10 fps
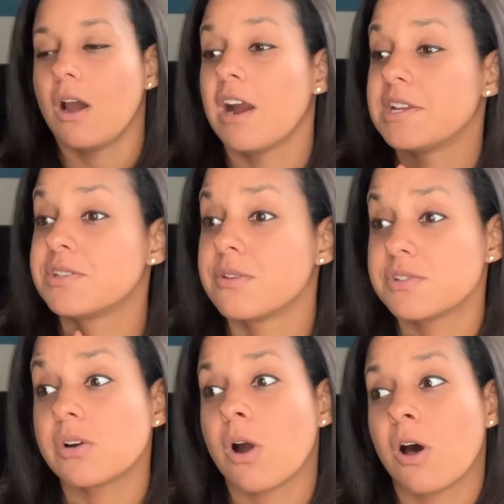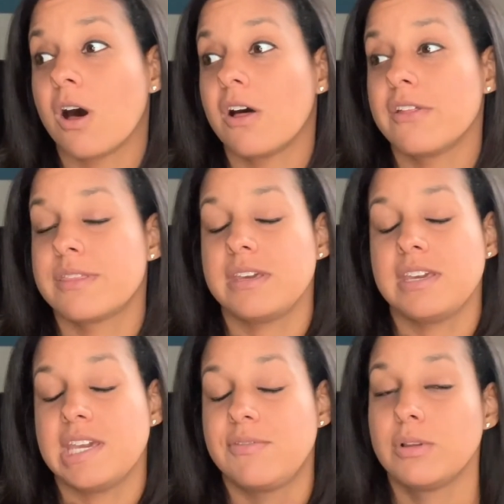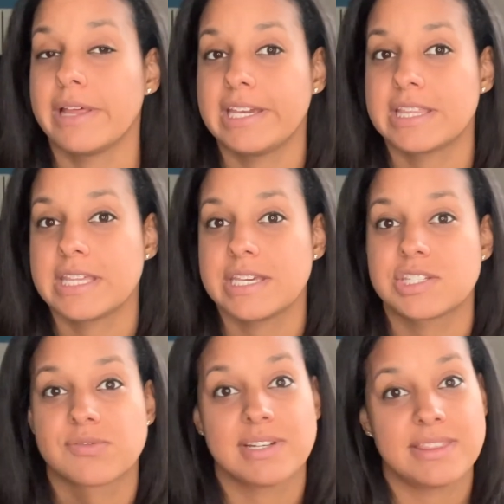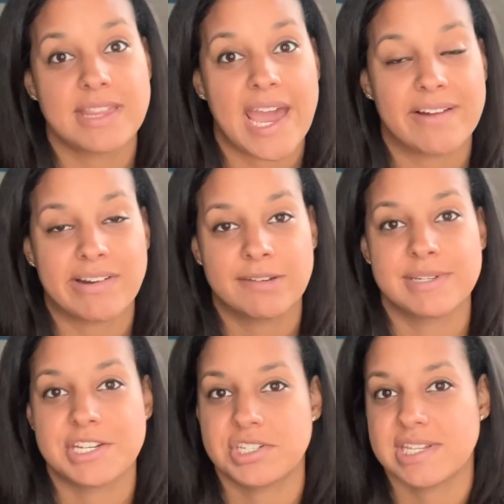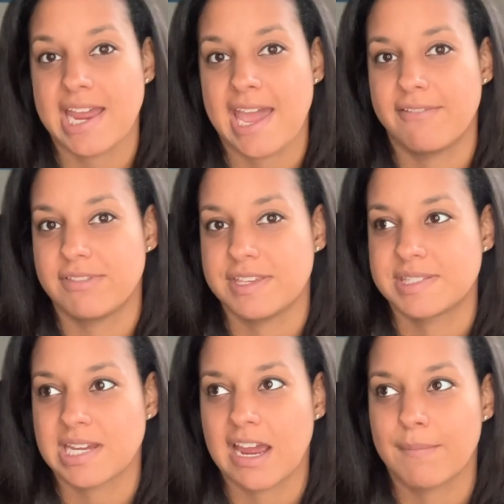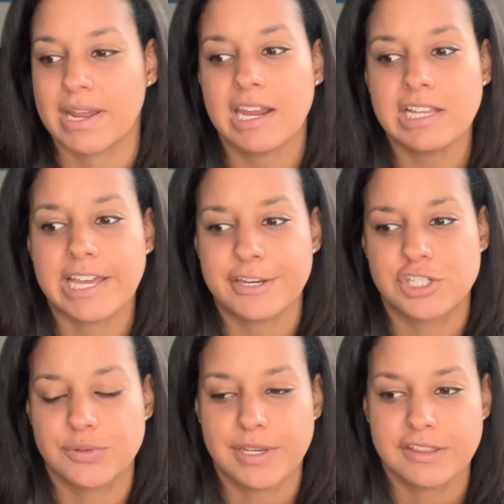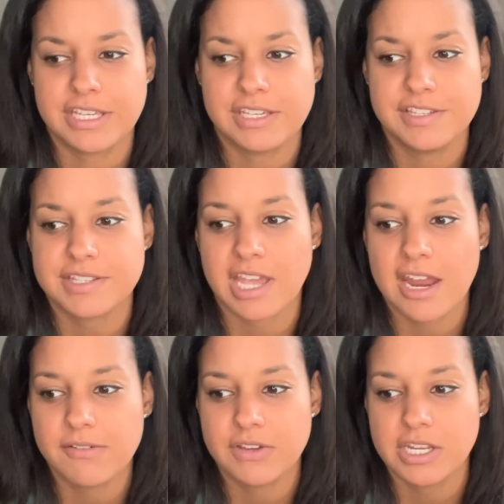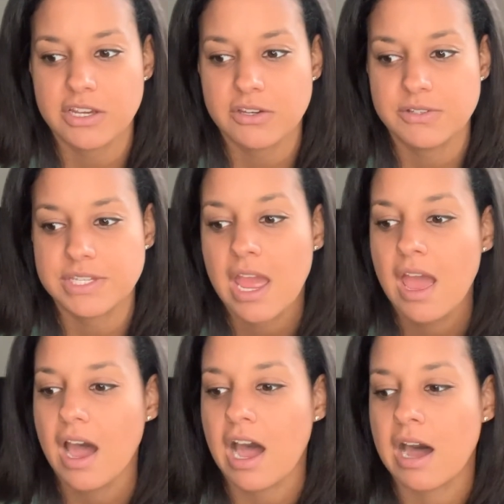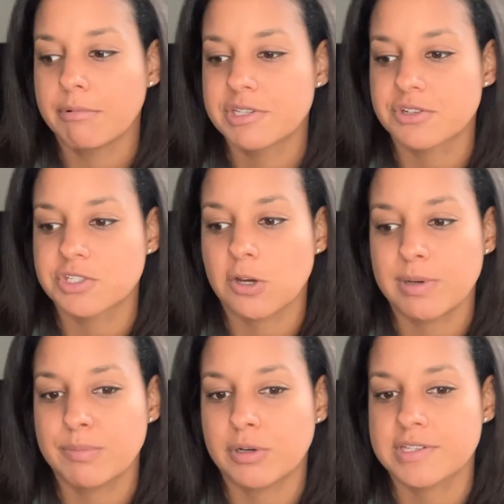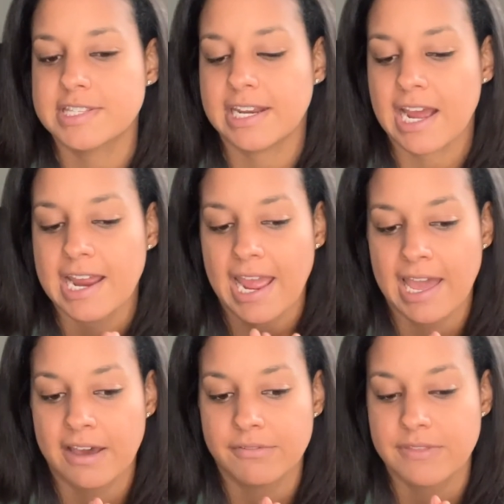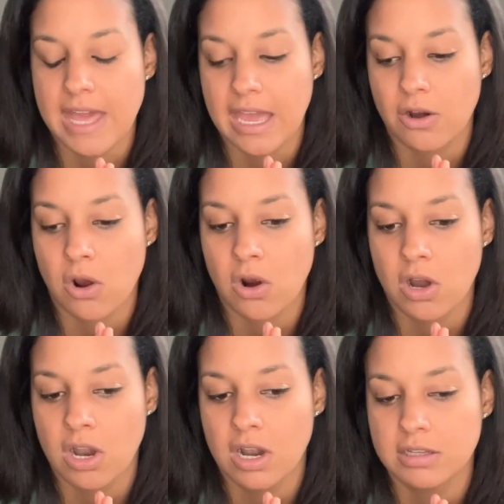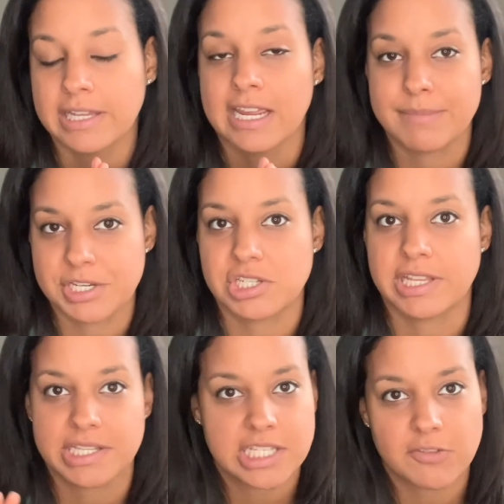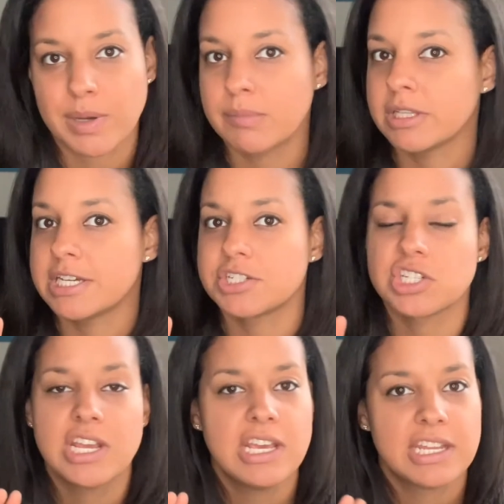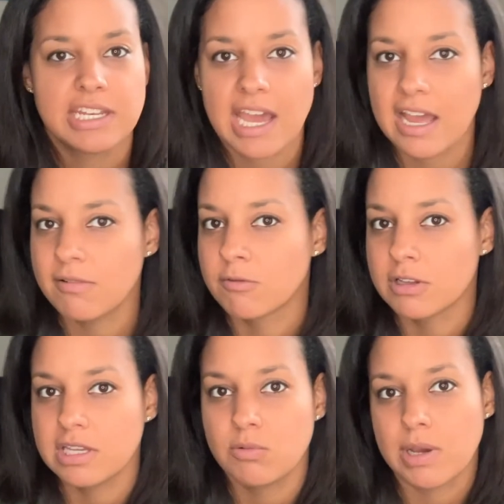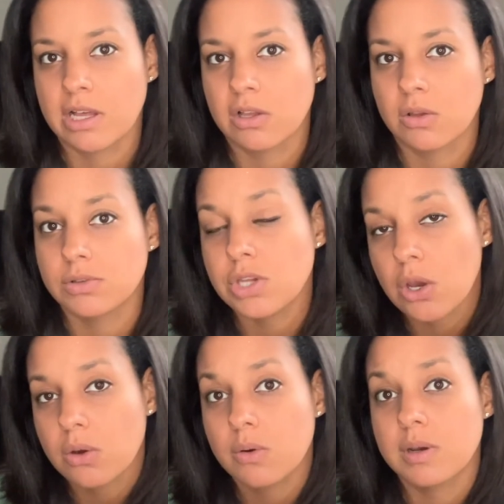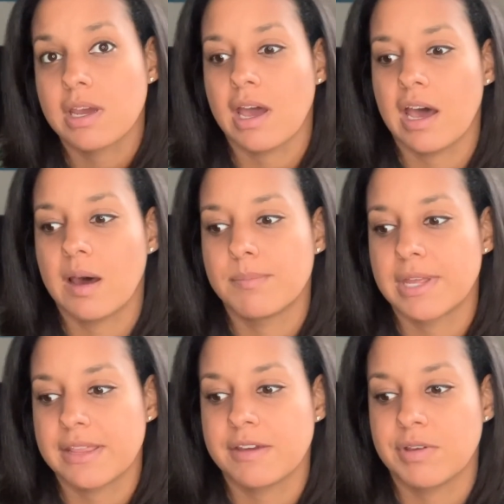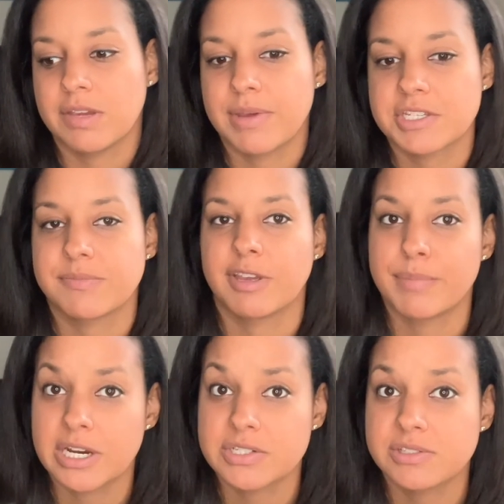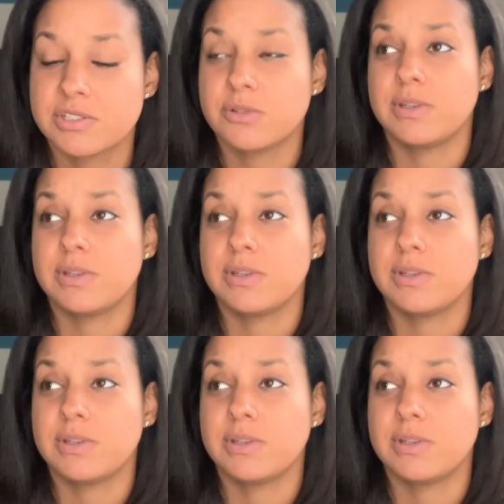All right, so those are all the if you like this, read that recommendations I have this time. I kind of like doing these kind of videos because there's so many books that I have that are, like I mentioned, like self-published, not really well known, that I think we can make some comparisons to,